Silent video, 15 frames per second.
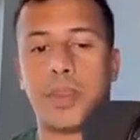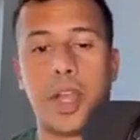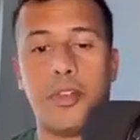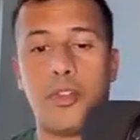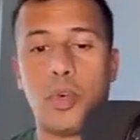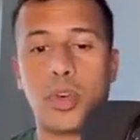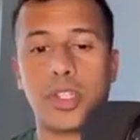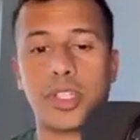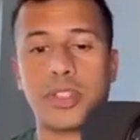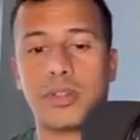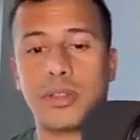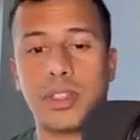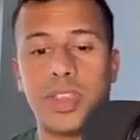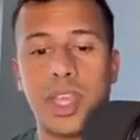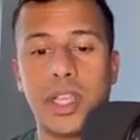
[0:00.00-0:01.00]
Of course,
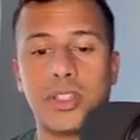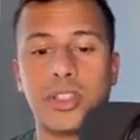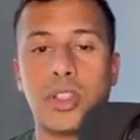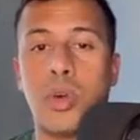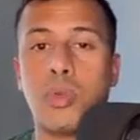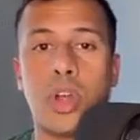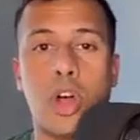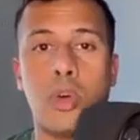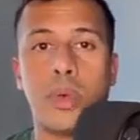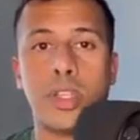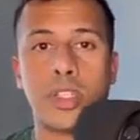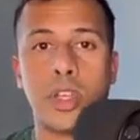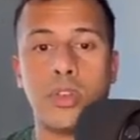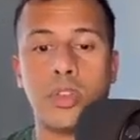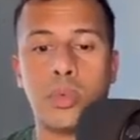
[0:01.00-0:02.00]
things don't
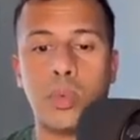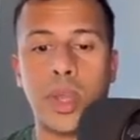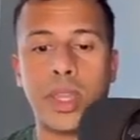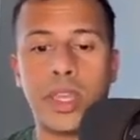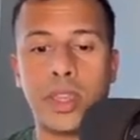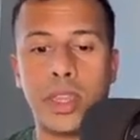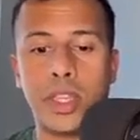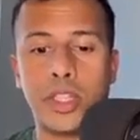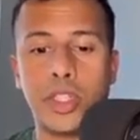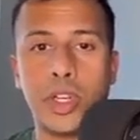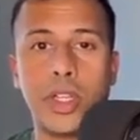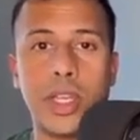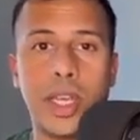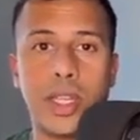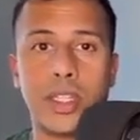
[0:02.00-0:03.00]
always go the way that they
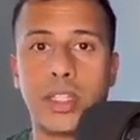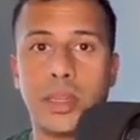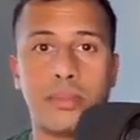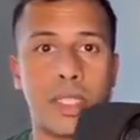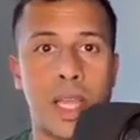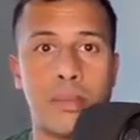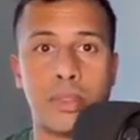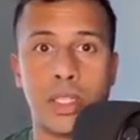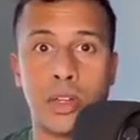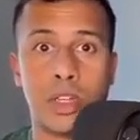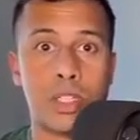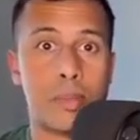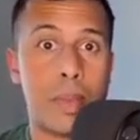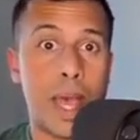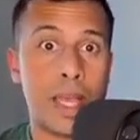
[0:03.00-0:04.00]
should, and sometimes there
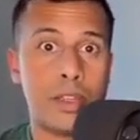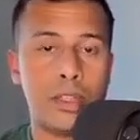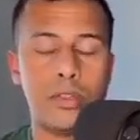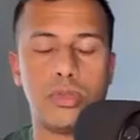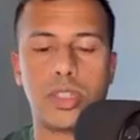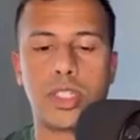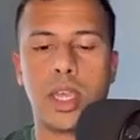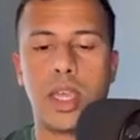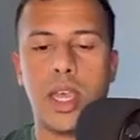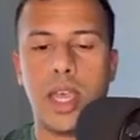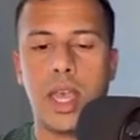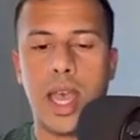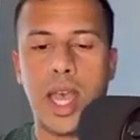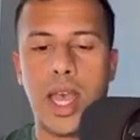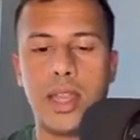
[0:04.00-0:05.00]
is bad news.
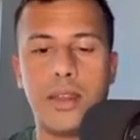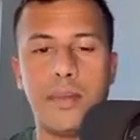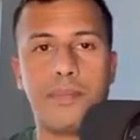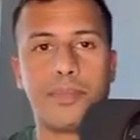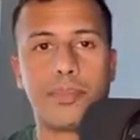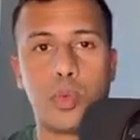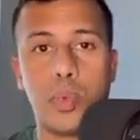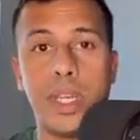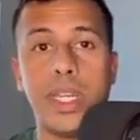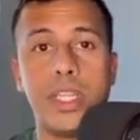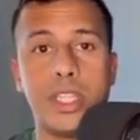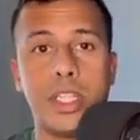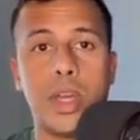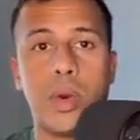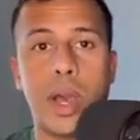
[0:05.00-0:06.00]
And we need
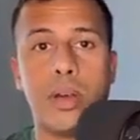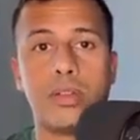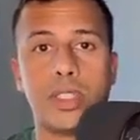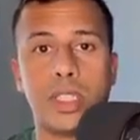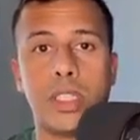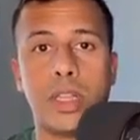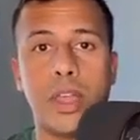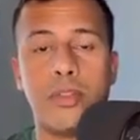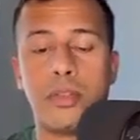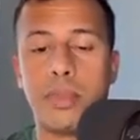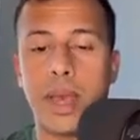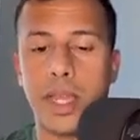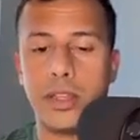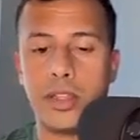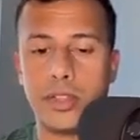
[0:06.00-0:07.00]
to know how to deliver
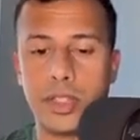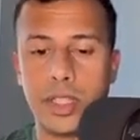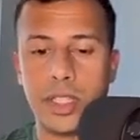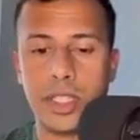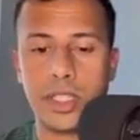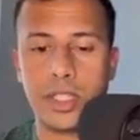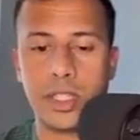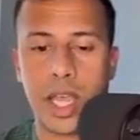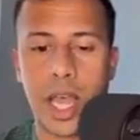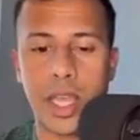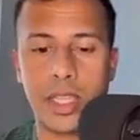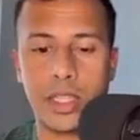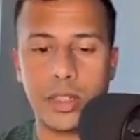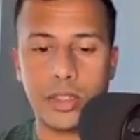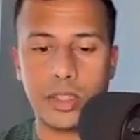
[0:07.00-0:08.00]
bad news, and this is high
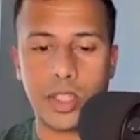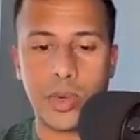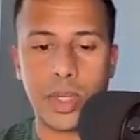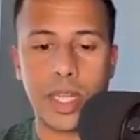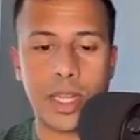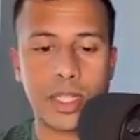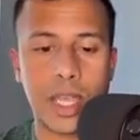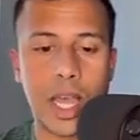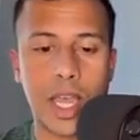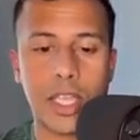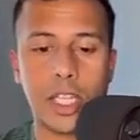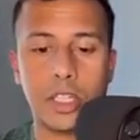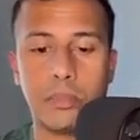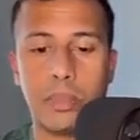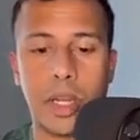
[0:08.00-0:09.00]
yield, so it gets a high
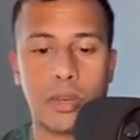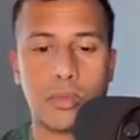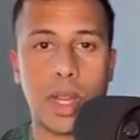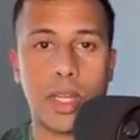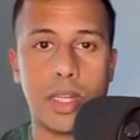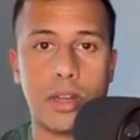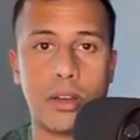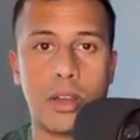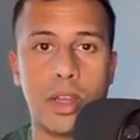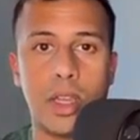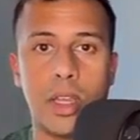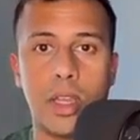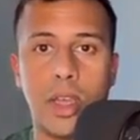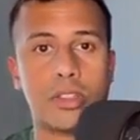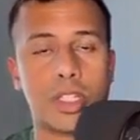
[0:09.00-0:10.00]
yield button right here.
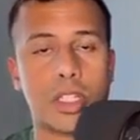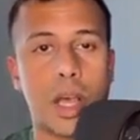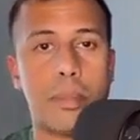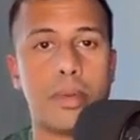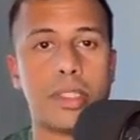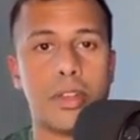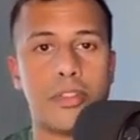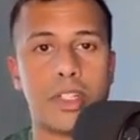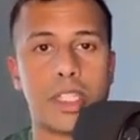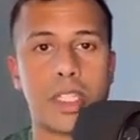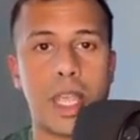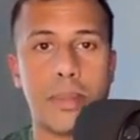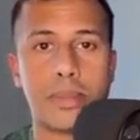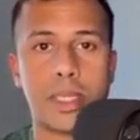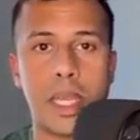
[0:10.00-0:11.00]
There's a couple different
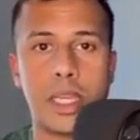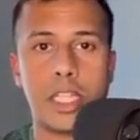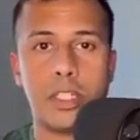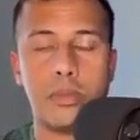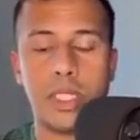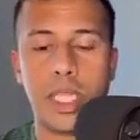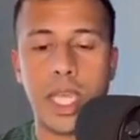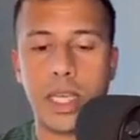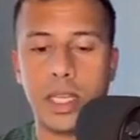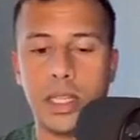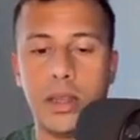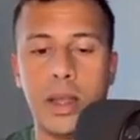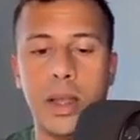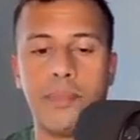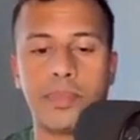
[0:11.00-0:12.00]
steps that need to be
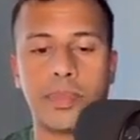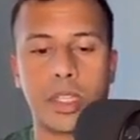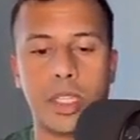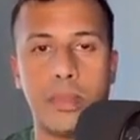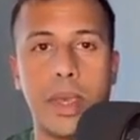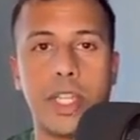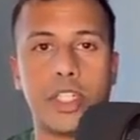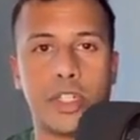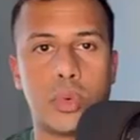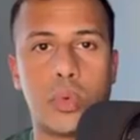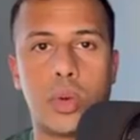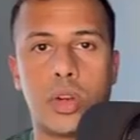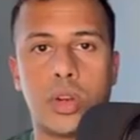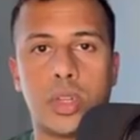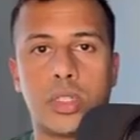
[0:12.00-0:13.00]
taken to make sure
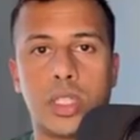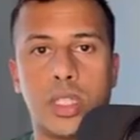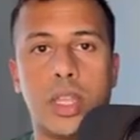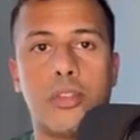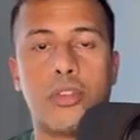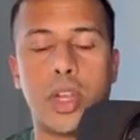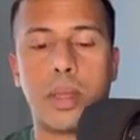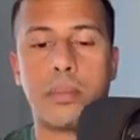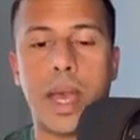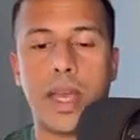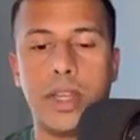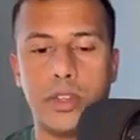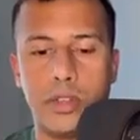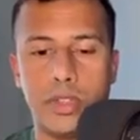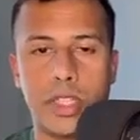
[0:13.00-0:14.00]
we're delivering
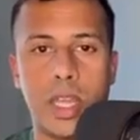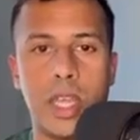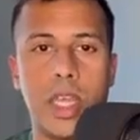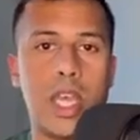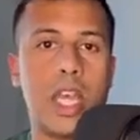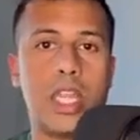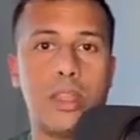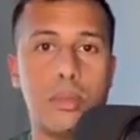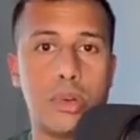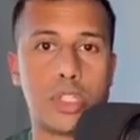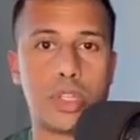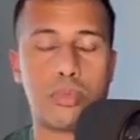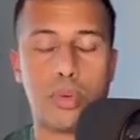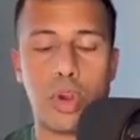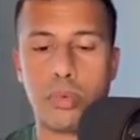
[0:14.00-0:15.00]
bad news in the
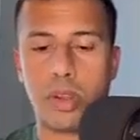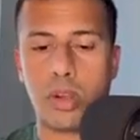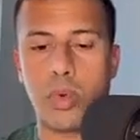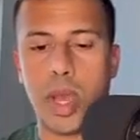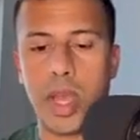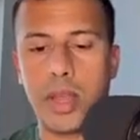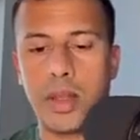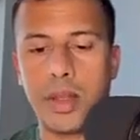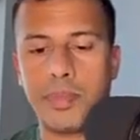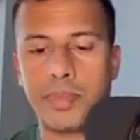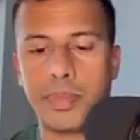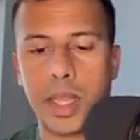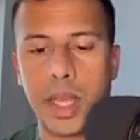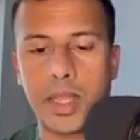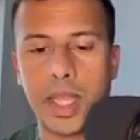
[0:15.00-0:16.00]
most appropriate way.
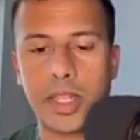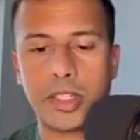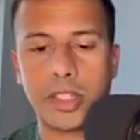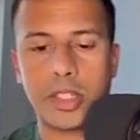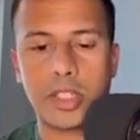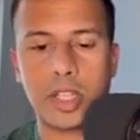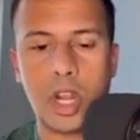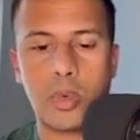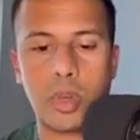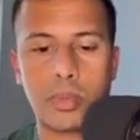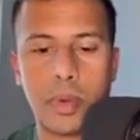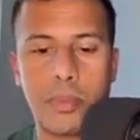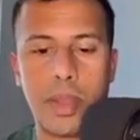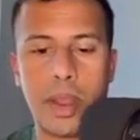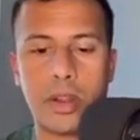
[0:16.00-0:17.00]
And that's going to start
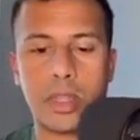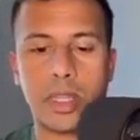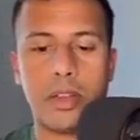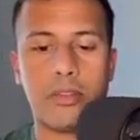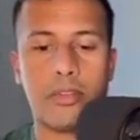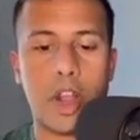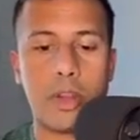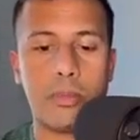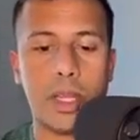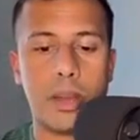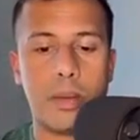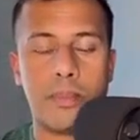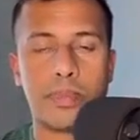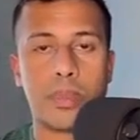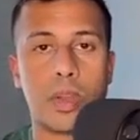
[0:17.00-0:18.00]
with preparing the
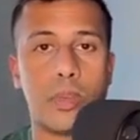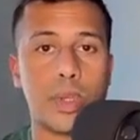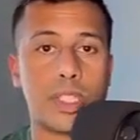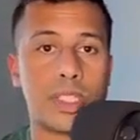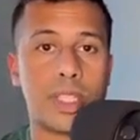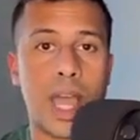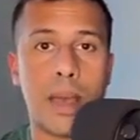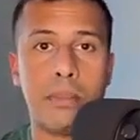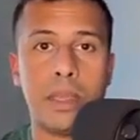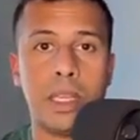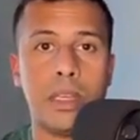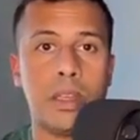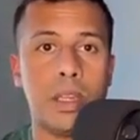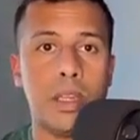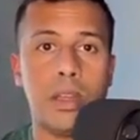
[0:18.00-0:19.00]
environment. What does that
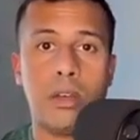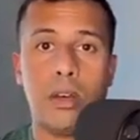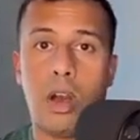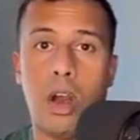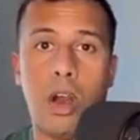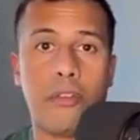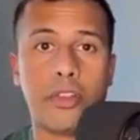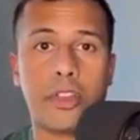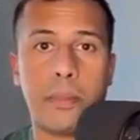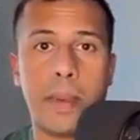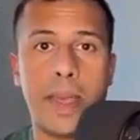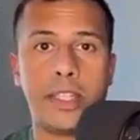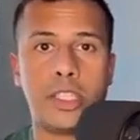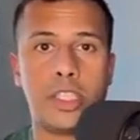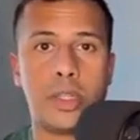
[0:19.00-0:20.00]
mean? Offer the
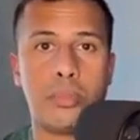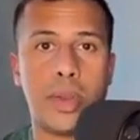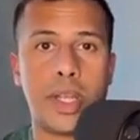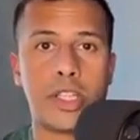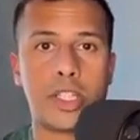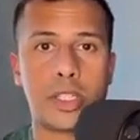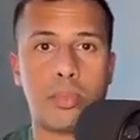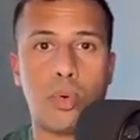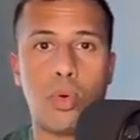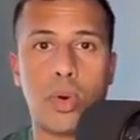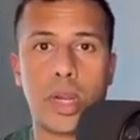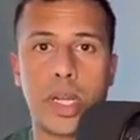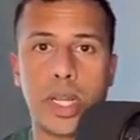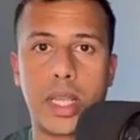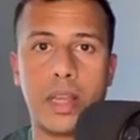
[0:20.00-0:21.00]
patient to bring in
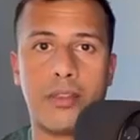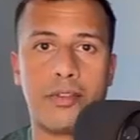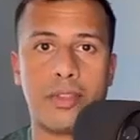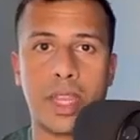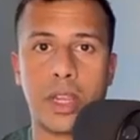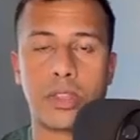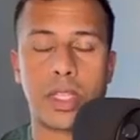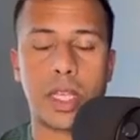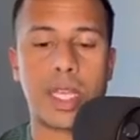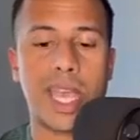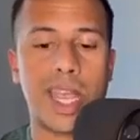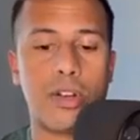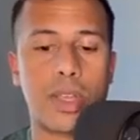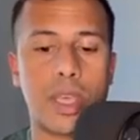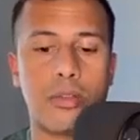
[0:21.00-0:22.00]
support if there's a
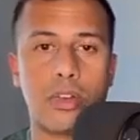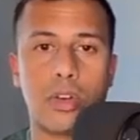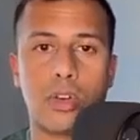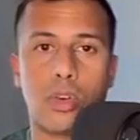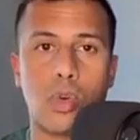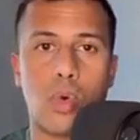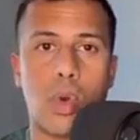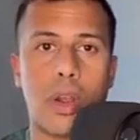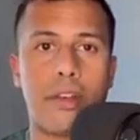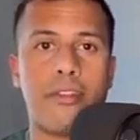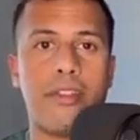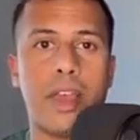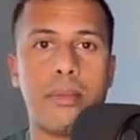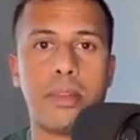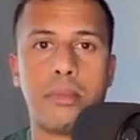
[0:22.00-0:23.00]
caregiver or a
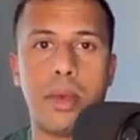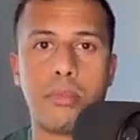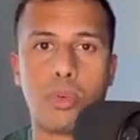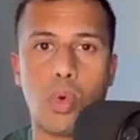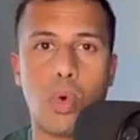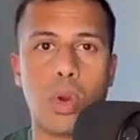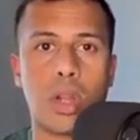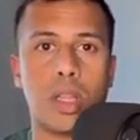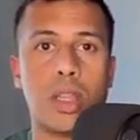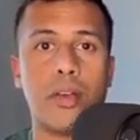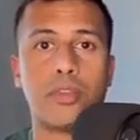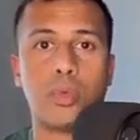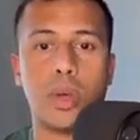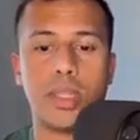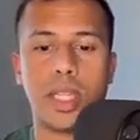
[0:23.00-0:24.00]
family member or a
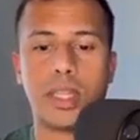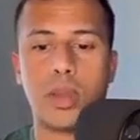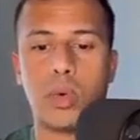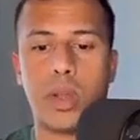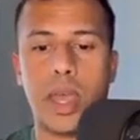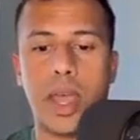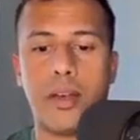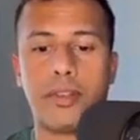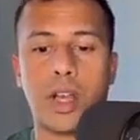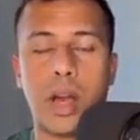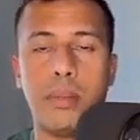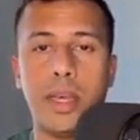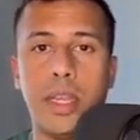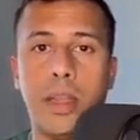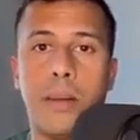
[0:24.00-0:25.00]
loved one that they want to have
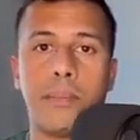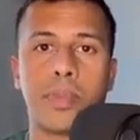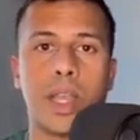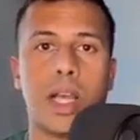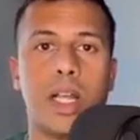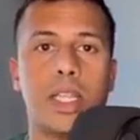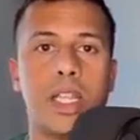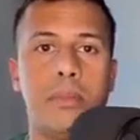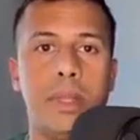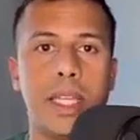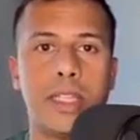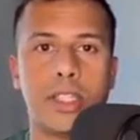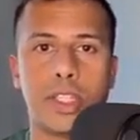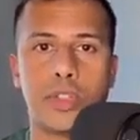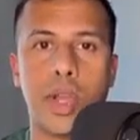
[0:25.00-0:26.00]
come in.
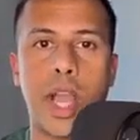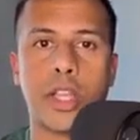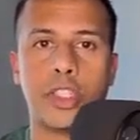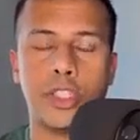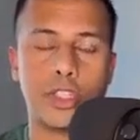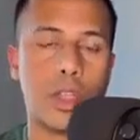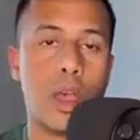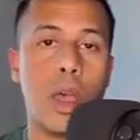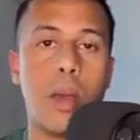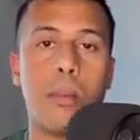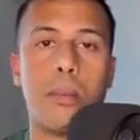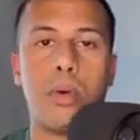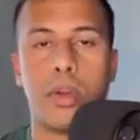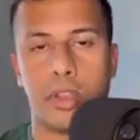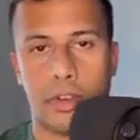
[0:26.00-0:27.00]
Eliminate distractions.
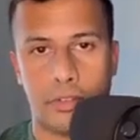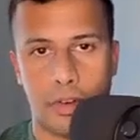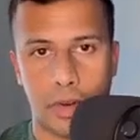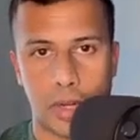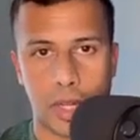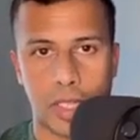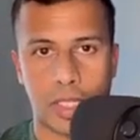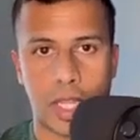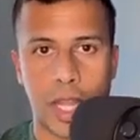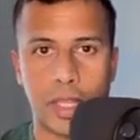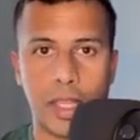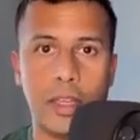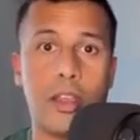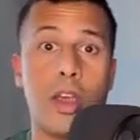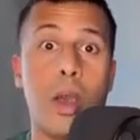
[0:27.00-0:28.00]
Put your phone on
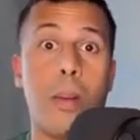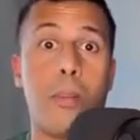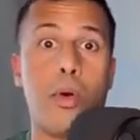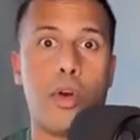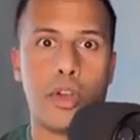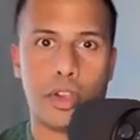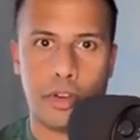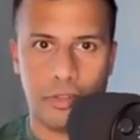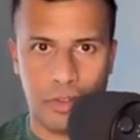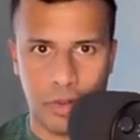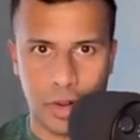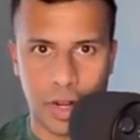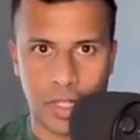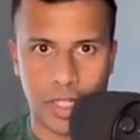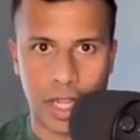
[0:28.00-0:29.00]
silent. Put your
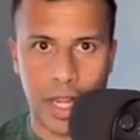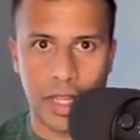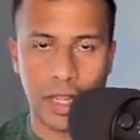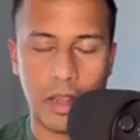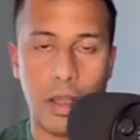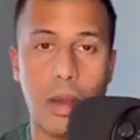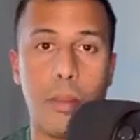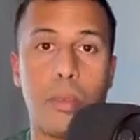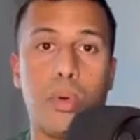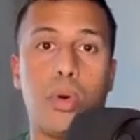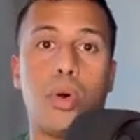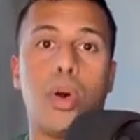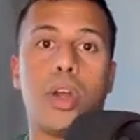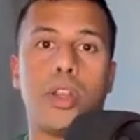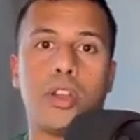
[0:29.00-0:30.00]
phone on silent.
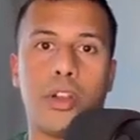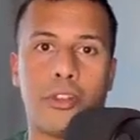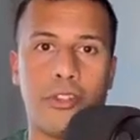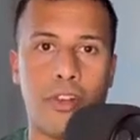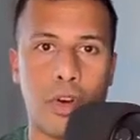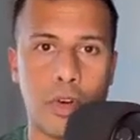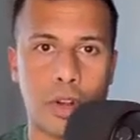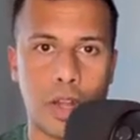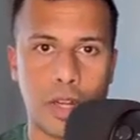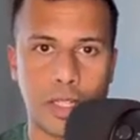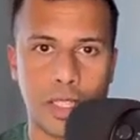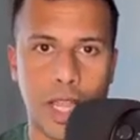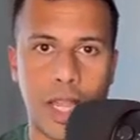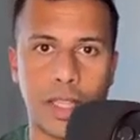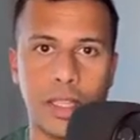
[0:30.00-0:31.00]
Put your phone on
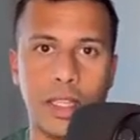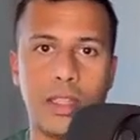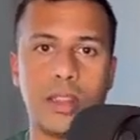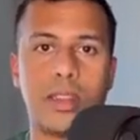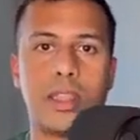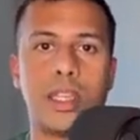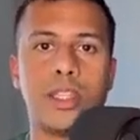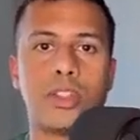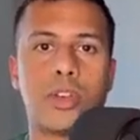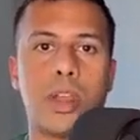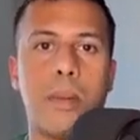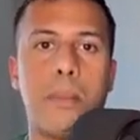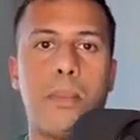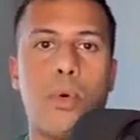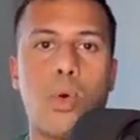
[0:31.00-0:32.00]
silent. These are
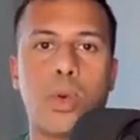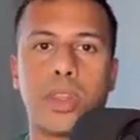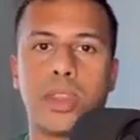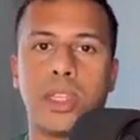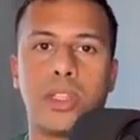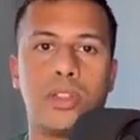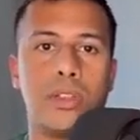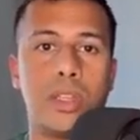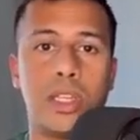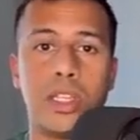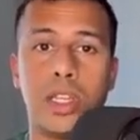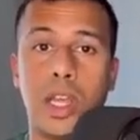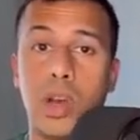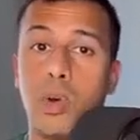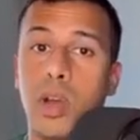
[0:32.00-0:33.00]
important things you need
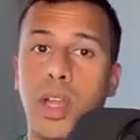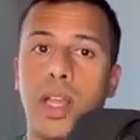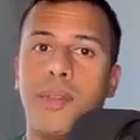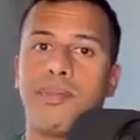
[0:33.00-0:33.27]
to know.